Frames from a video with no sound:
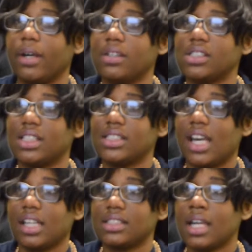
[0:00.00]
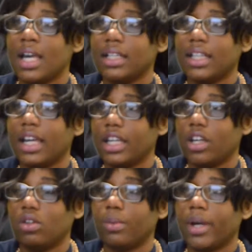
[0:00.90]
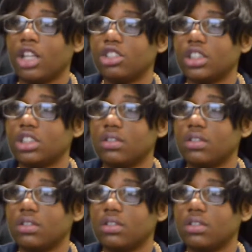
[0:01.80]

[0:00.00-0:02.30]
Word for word: Paris attacks that killed 129